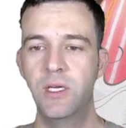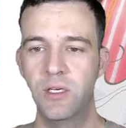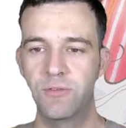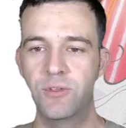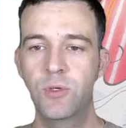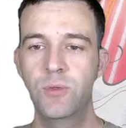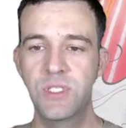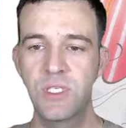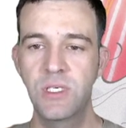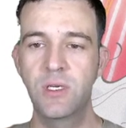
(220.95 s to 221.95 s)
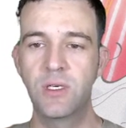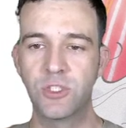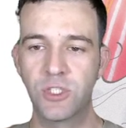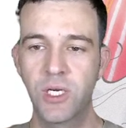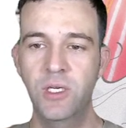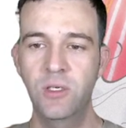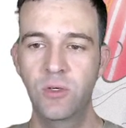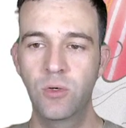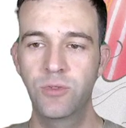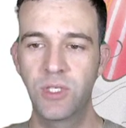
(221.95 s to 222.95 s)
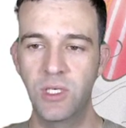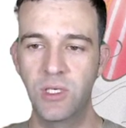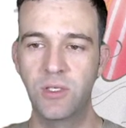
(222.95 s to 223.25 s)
If you see a shiny gold key